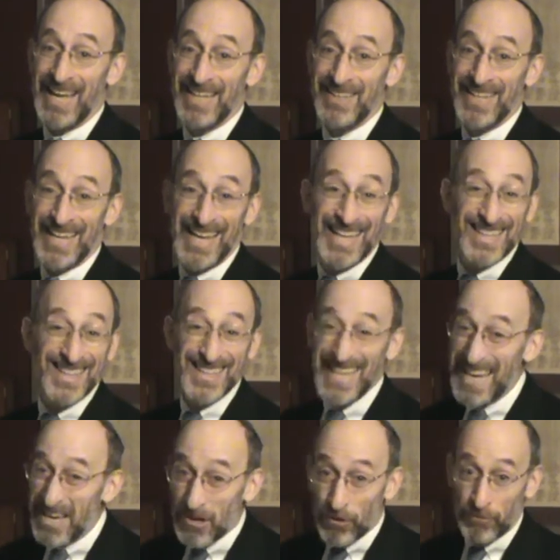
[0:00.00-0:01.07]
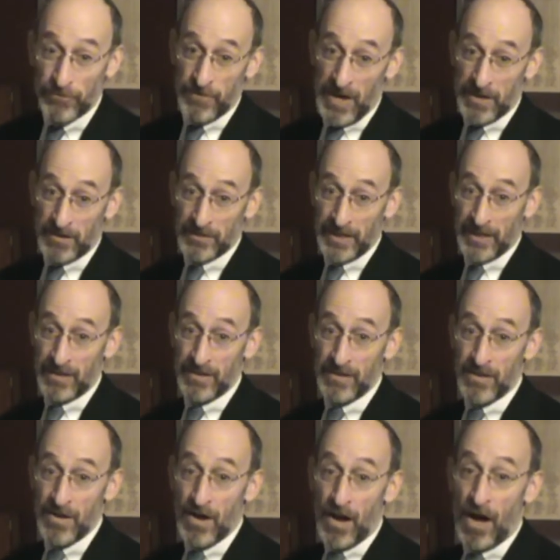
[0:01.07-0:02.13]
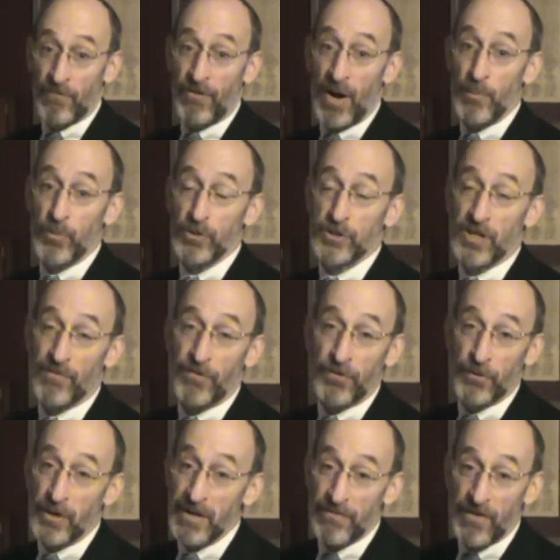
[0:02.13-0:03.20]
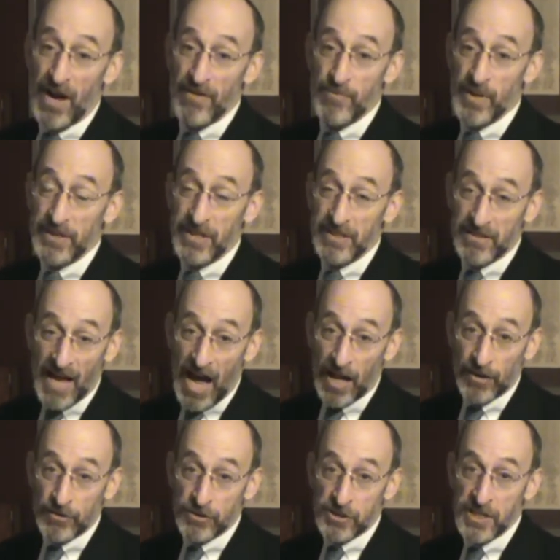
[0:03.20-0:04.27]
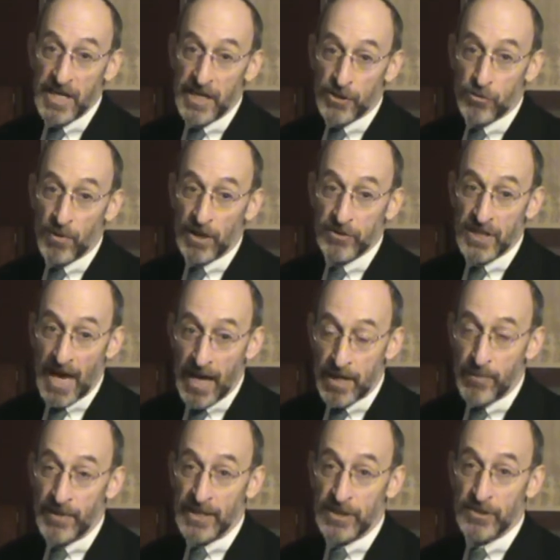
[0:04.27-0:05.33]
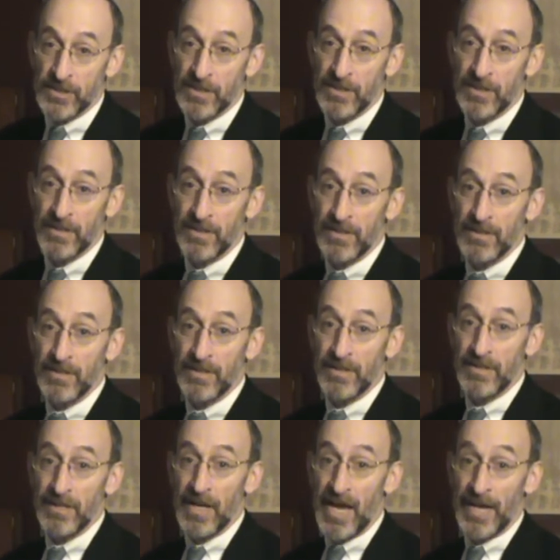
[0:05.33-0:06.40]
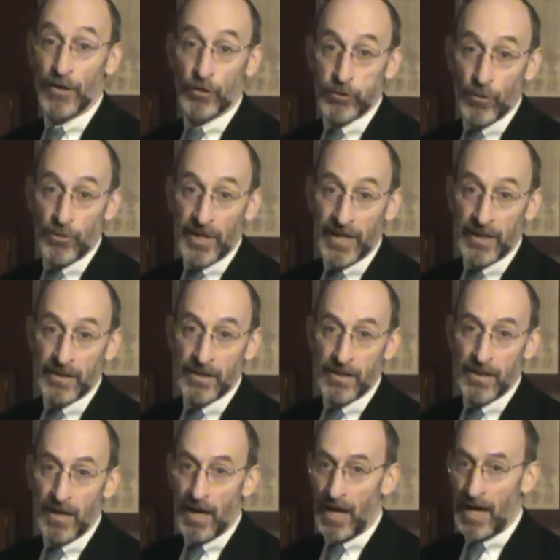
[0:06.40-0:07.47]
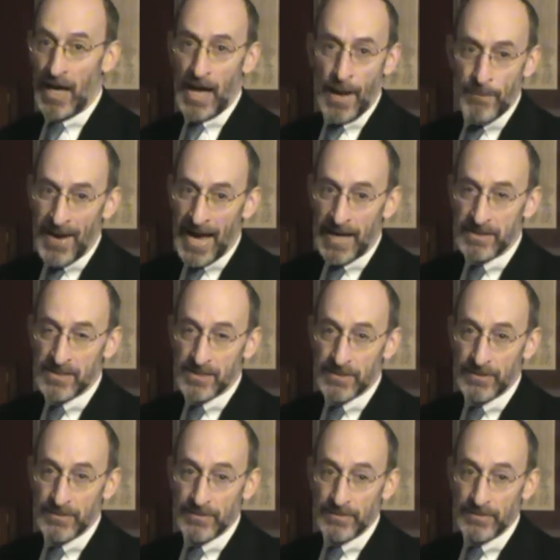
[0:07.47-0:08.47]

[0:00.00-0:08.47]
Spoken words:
the illegal funneling of upwards of $35 million to Israel's enemies, including Hamas.